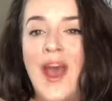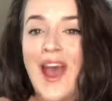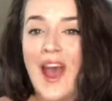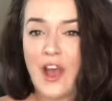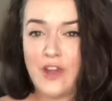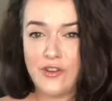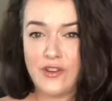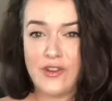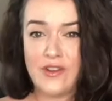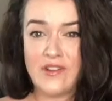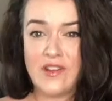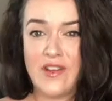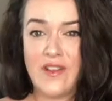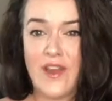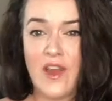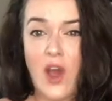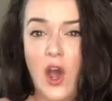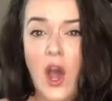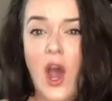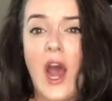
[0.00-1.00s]
As you can see,
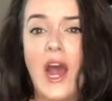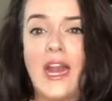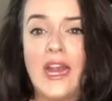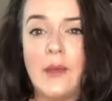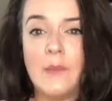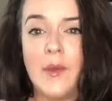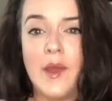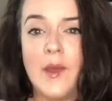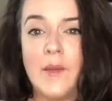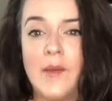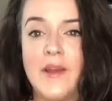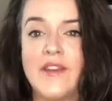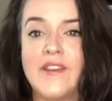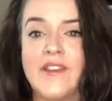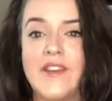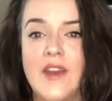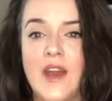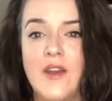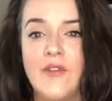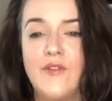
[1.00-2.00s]
they're highly
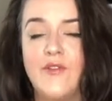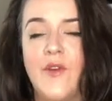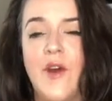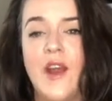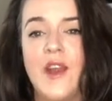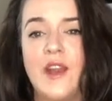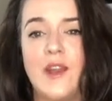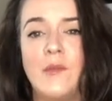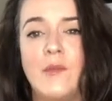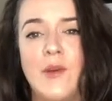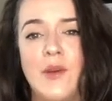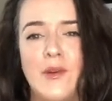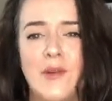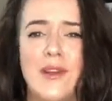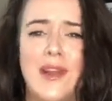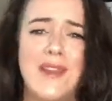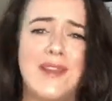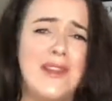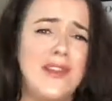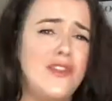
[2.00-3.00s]
pigmented and finely milled
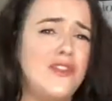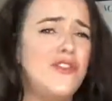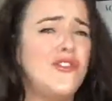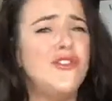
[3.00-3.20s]
and they're